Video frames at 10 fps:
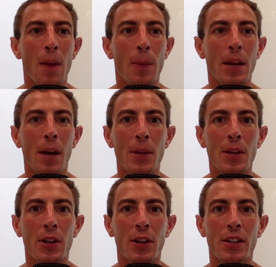but I'll be
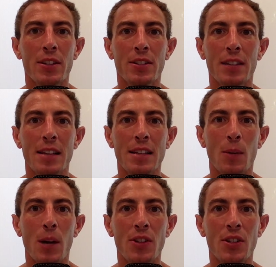curious as I
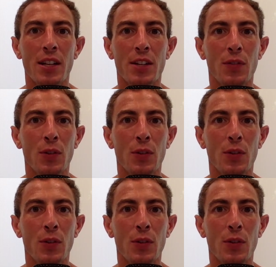watch the next